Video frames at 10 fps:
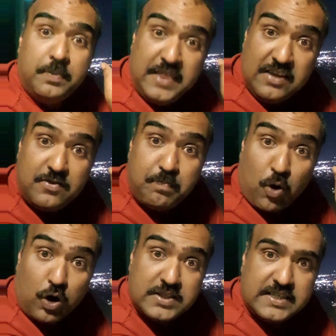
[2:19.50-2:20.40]
This
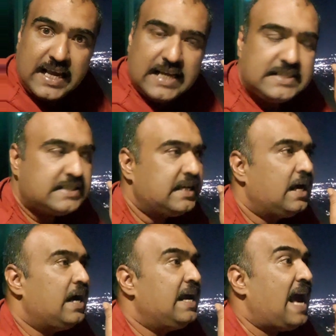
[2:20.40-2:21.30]
process
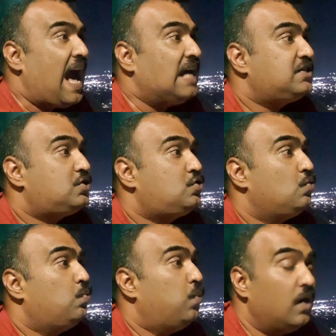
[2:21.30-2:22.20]
has
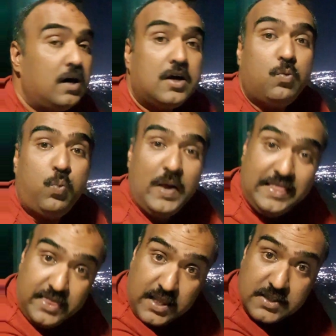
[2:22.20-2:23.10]
to work
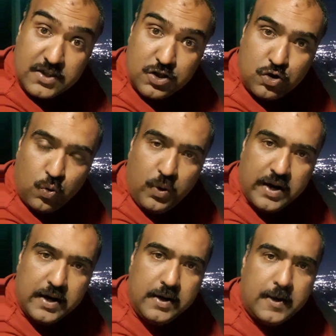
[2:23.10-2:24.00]
with the
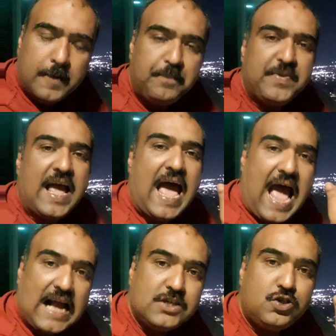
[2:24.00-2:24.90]
student
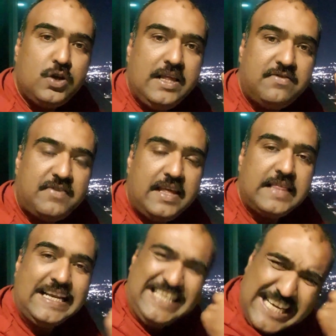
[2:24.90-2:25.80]
actually saying
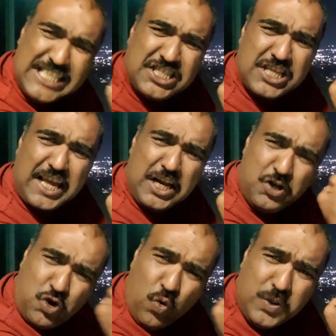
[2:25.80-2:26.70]
that, yes, I
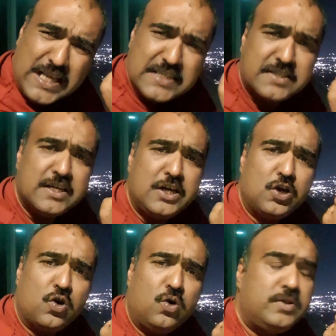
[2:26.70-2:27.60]
can do this.
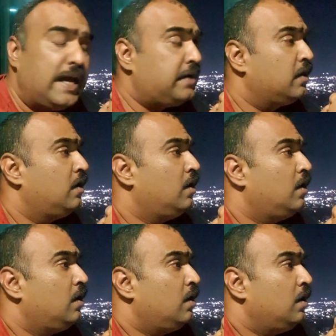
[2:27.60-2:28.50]
That
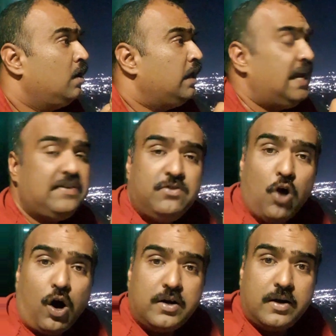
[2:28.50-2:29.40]
it's
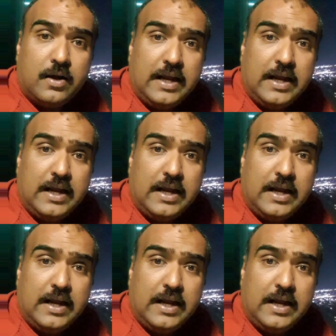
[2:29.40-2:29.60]
not